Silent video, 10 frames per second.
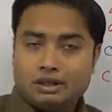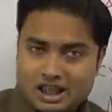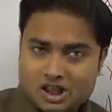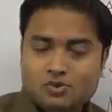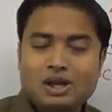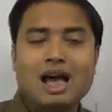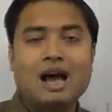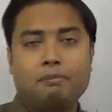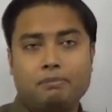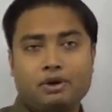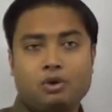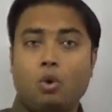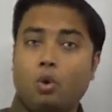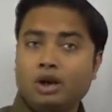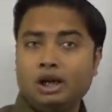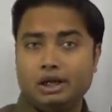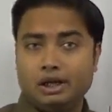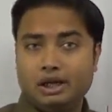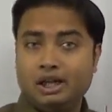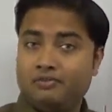this will happen
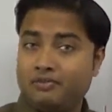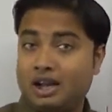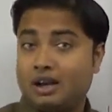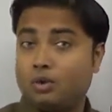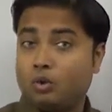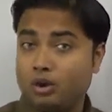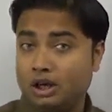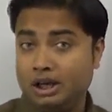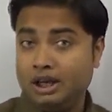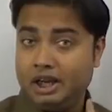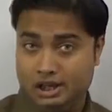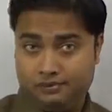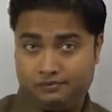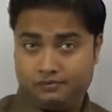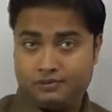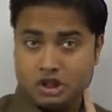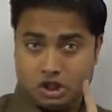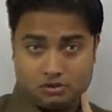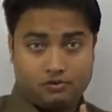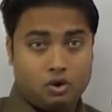only if and only if,
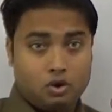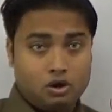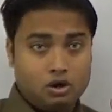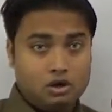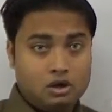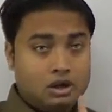first of all,